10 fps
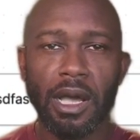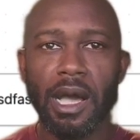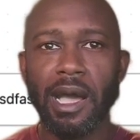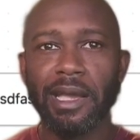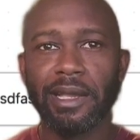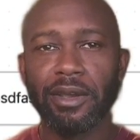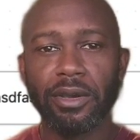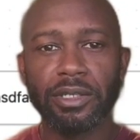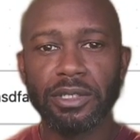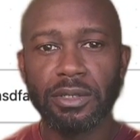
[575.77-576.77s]
I
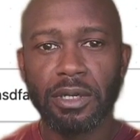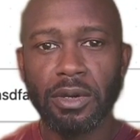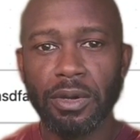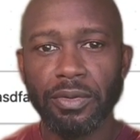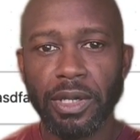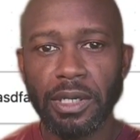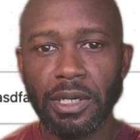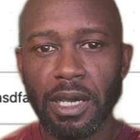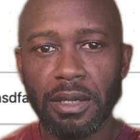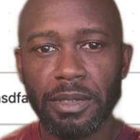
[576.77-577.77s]
encourage you to go and read the
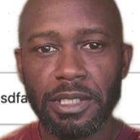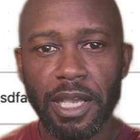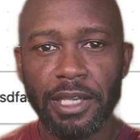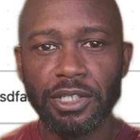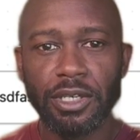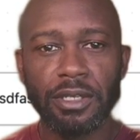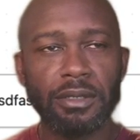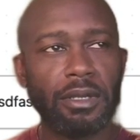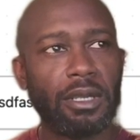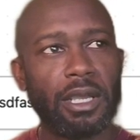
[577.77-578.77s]
documentation,